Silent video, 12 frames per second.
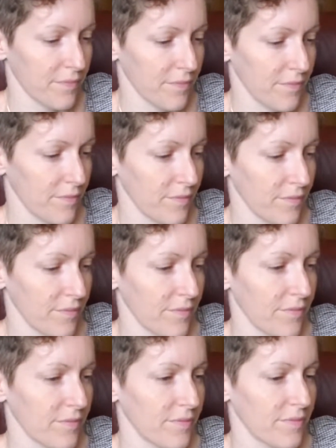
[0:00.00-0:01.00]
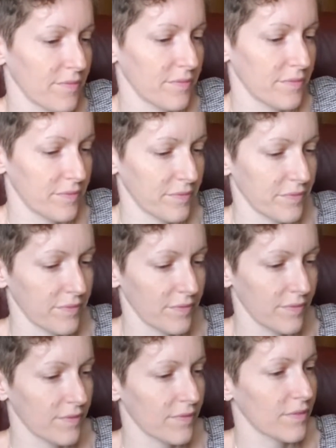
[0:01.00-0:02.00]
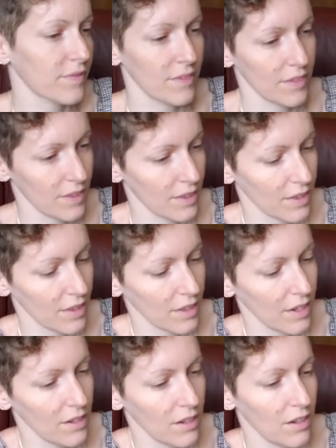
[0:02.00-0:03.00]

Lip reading: [no speech]